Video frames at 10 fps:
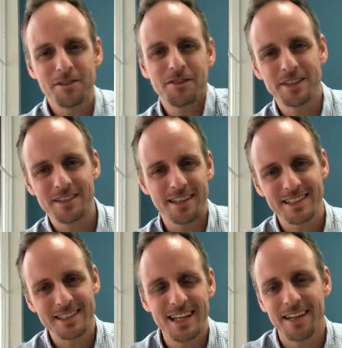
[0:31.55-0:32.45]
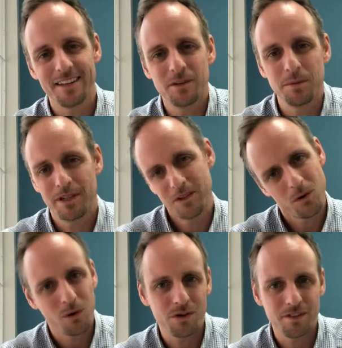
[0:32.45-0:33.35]
feels like it's getting a little bit
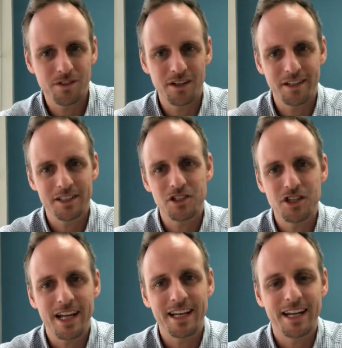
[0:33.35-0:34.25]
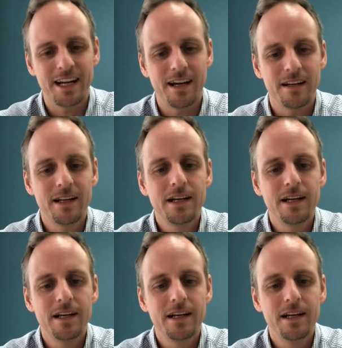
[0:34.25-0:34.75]
caught and you've got to kind of shake it out,